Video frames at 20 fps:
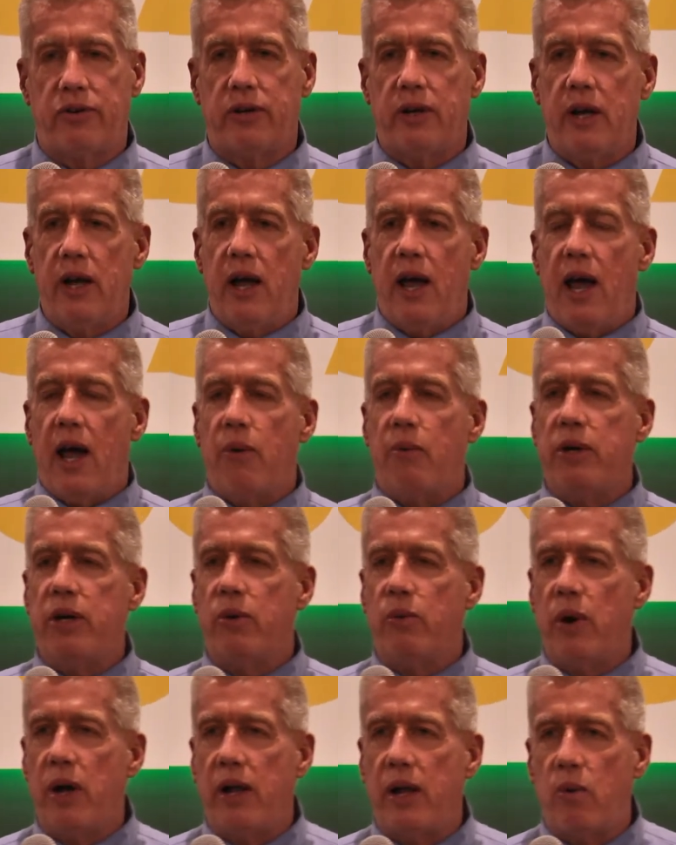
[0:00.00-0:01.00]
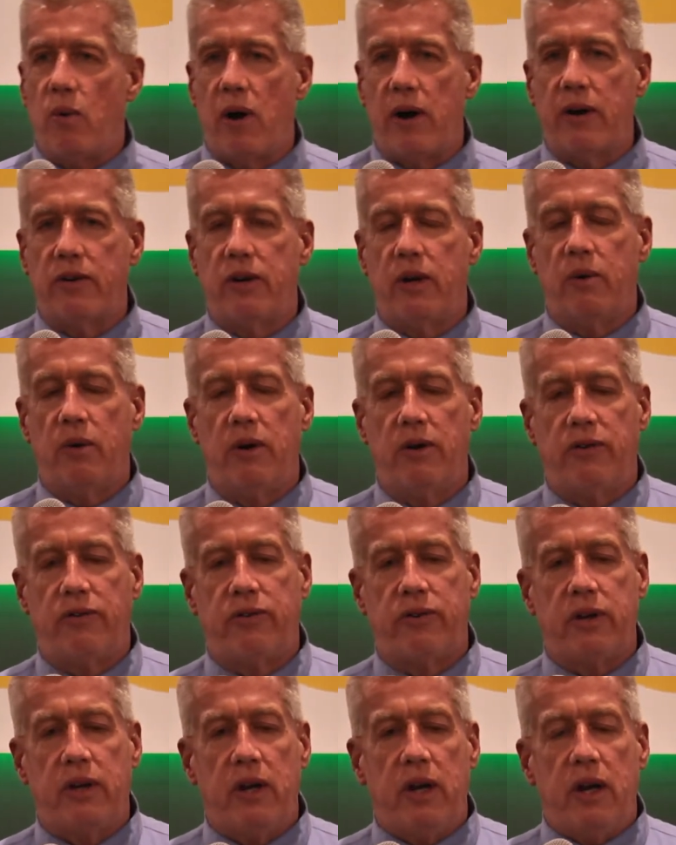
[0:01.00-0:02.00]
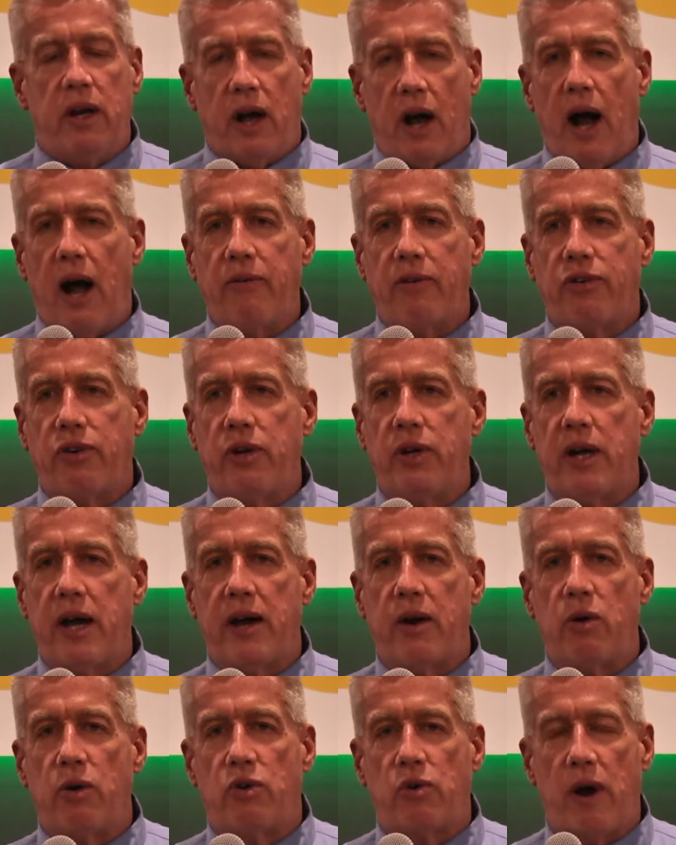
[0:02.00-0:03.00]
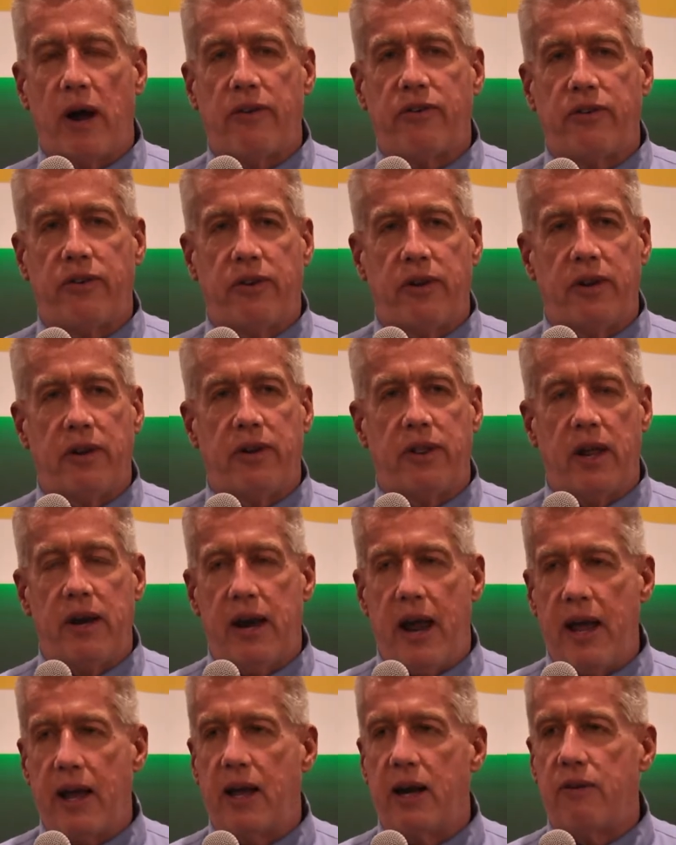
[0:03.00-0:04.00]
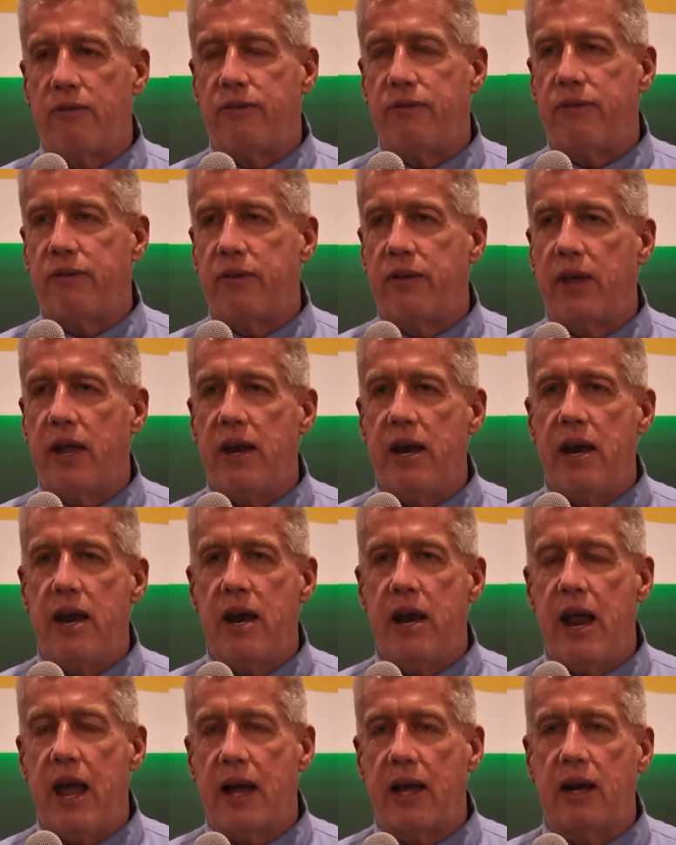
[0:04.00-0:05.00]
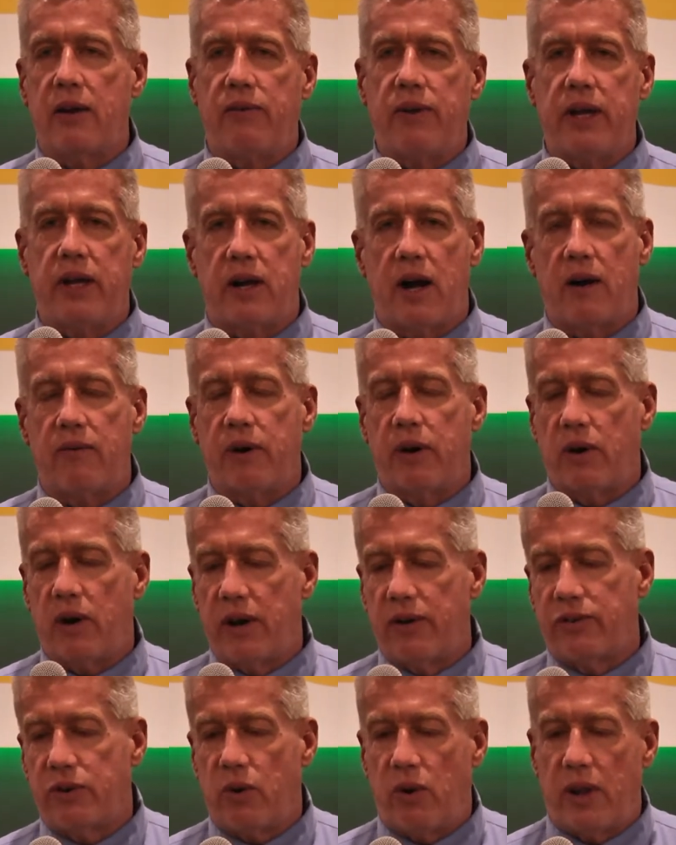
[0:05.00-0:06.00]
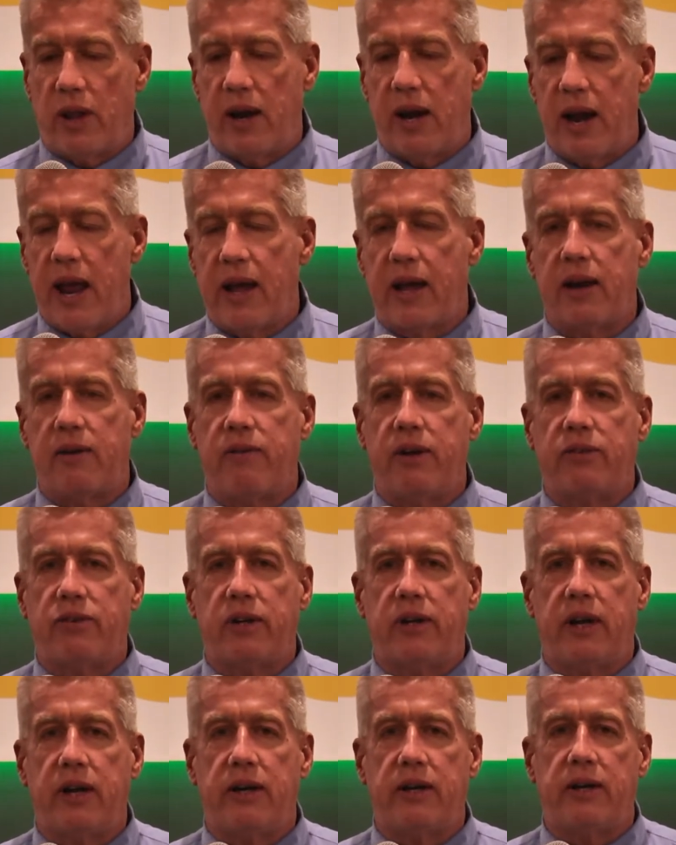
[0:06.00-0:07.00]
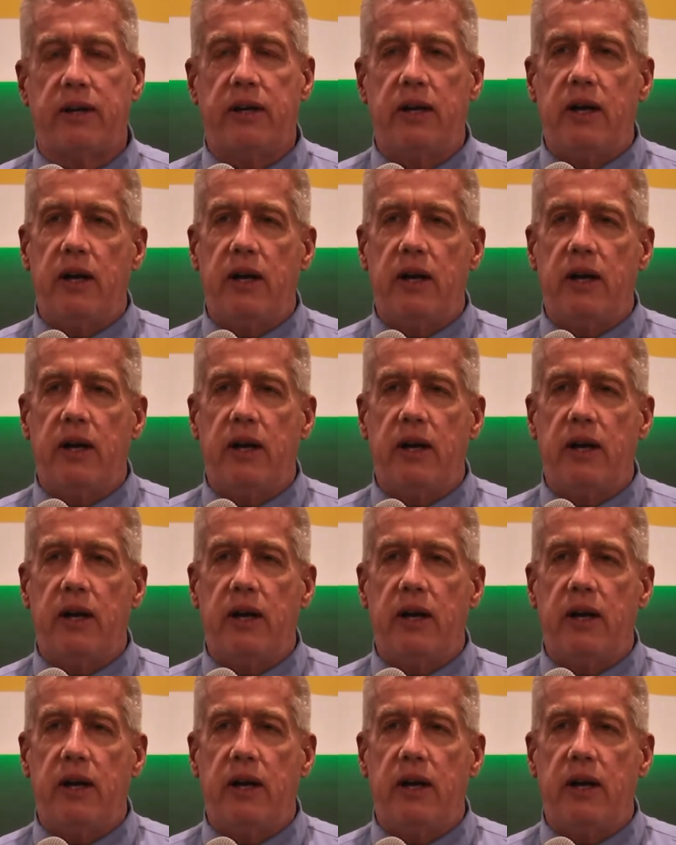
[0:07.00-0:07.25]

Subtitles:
And what you really want to do is, obviously you got to address the negatively covered, or let's call it a negative incident,